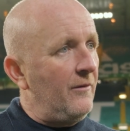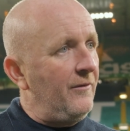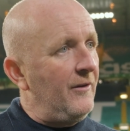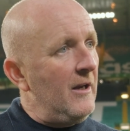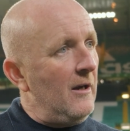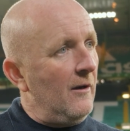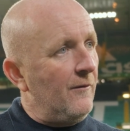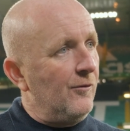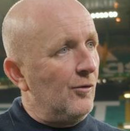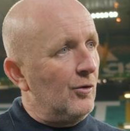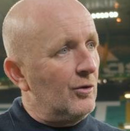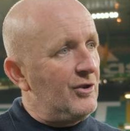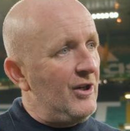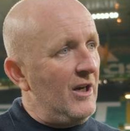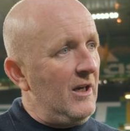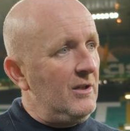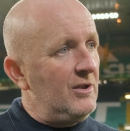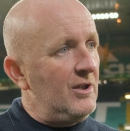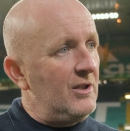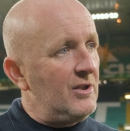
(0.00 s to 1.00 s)
3 or 4
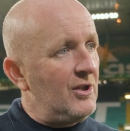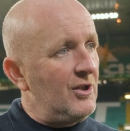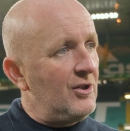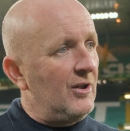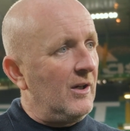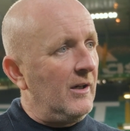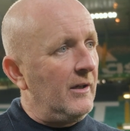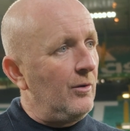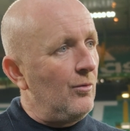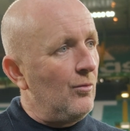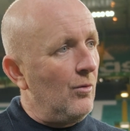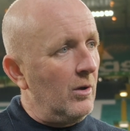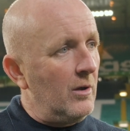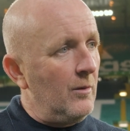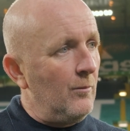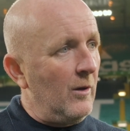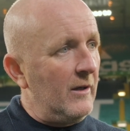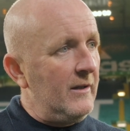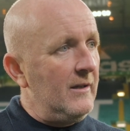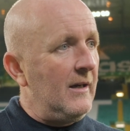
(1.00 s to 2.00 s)
changes to try and go on
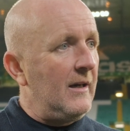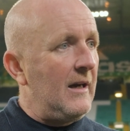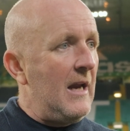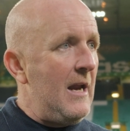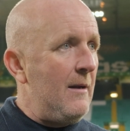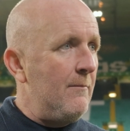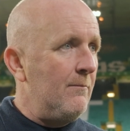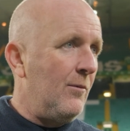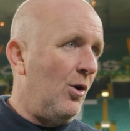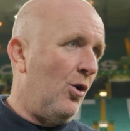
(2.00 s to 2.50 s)
and win the game,